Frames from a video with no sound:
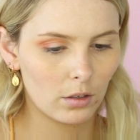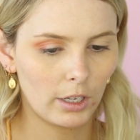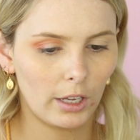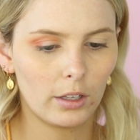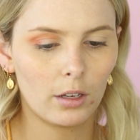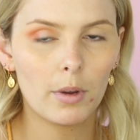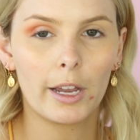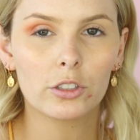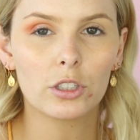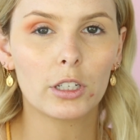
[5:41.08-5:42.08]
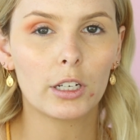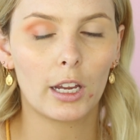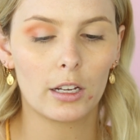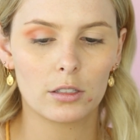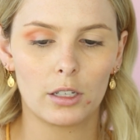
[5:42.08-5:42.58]
Okay, I think I'm actually going
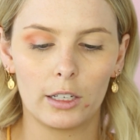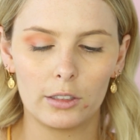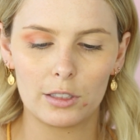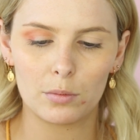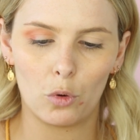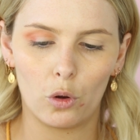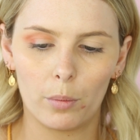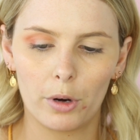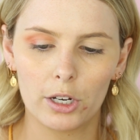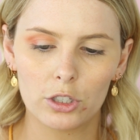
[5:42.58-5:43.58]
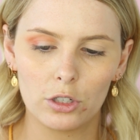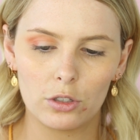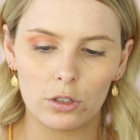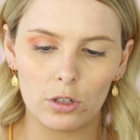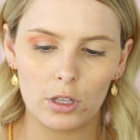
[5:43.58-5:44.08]
to get a slightly smaller brush
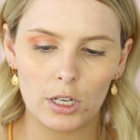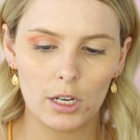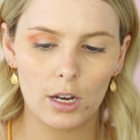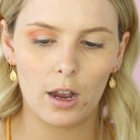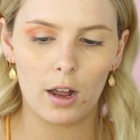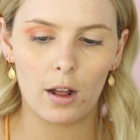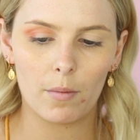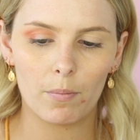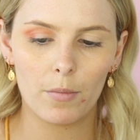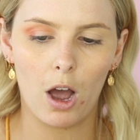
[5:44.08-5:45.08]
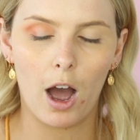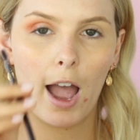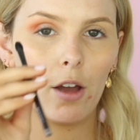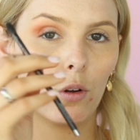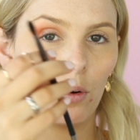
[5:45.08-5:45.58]
and do the
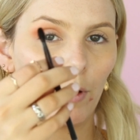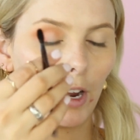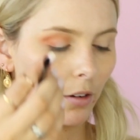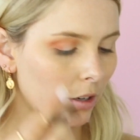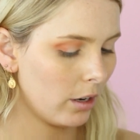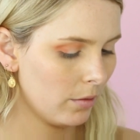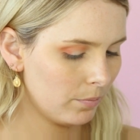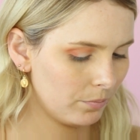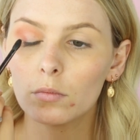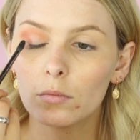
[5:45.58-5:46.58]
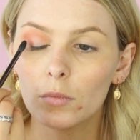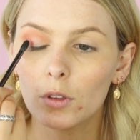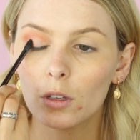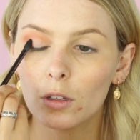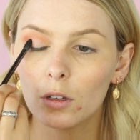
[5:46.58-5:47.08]
eye all-rounder.
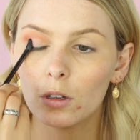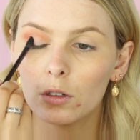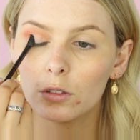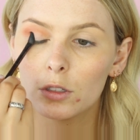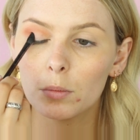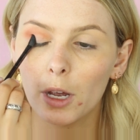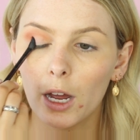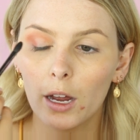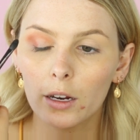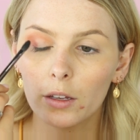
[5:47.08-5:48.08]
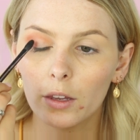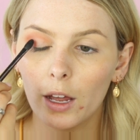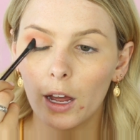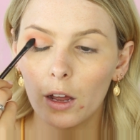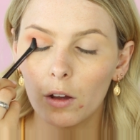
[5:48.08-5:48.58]
Just pack
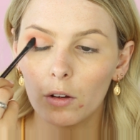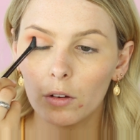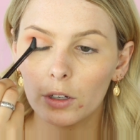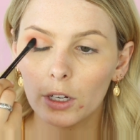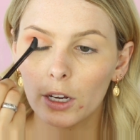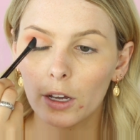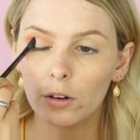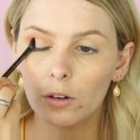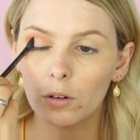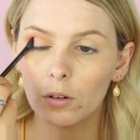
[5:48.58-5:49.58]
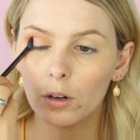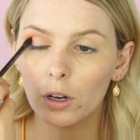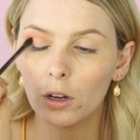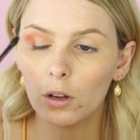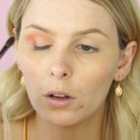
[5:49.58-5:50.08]
that on the outer
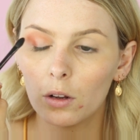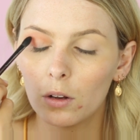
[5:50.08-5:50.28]
corner.